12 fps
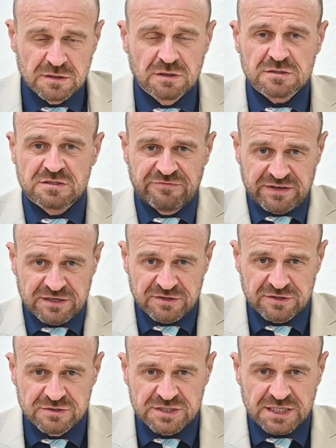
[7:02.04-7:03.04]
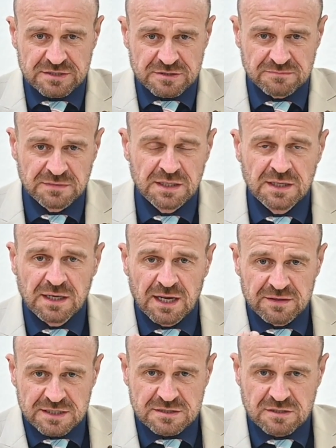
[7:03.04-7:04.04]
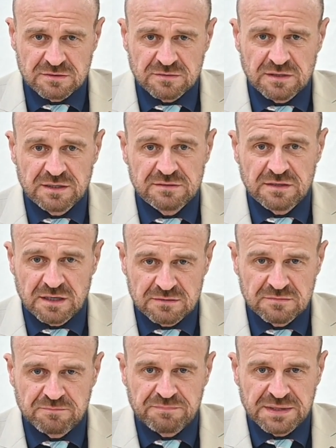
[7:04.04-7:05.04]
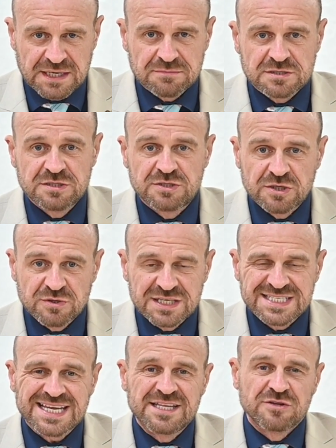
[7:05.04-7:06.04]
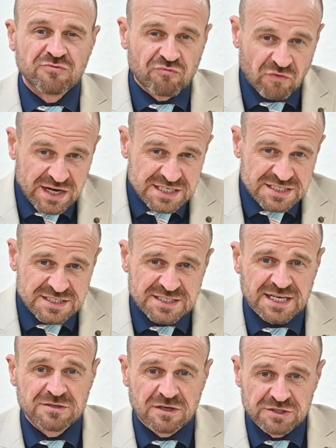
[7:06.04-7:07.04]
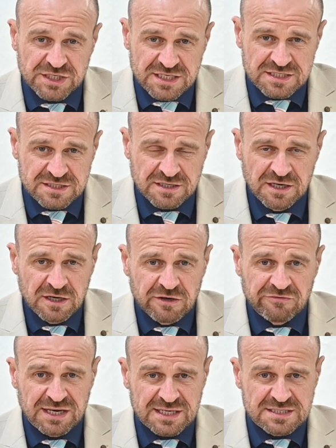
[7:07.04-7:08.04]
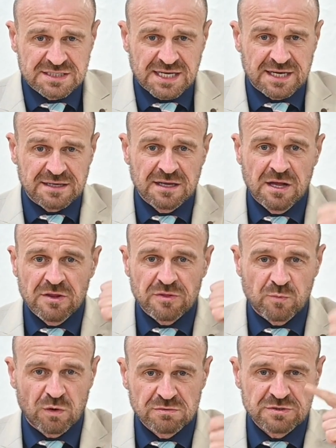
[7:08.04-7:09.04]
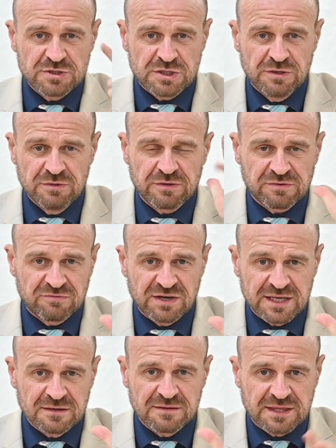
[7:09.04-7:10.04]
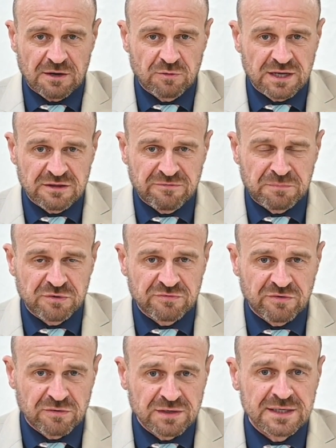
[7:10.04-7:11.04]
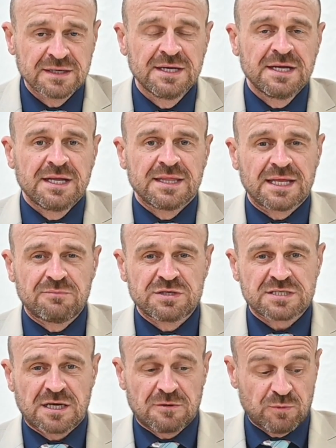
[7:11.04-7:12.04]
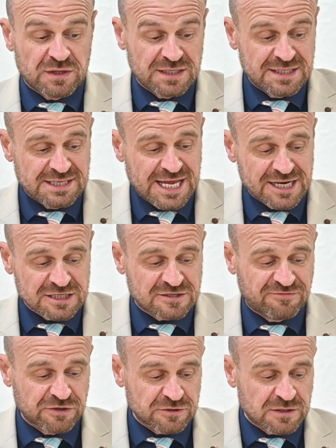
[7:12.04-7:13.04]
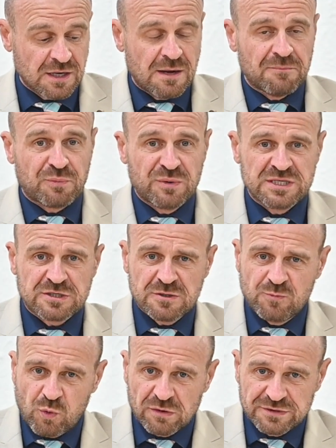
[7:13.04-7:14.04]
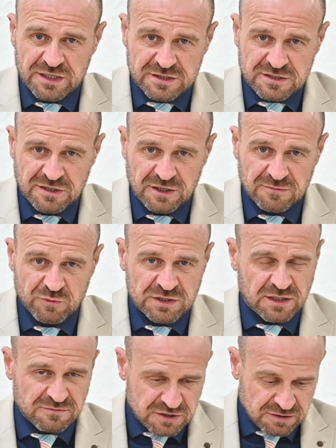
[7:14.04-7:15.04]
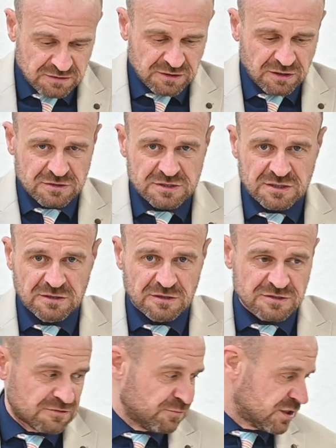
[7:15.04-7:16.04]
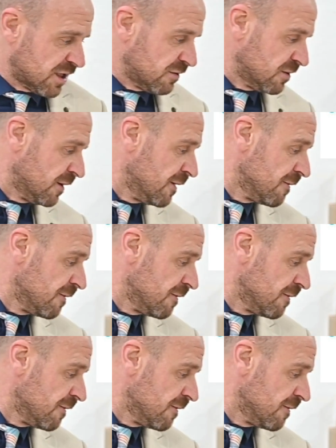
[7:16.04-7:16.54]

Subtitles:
lots of enthusiasm, and that's and being able to do this in the rest and digest, relaxed state. The 1, 2, 3, that will get the ball rolling. Then we start with the next food, but we do one at a time. We don't do lots and lots, and we don't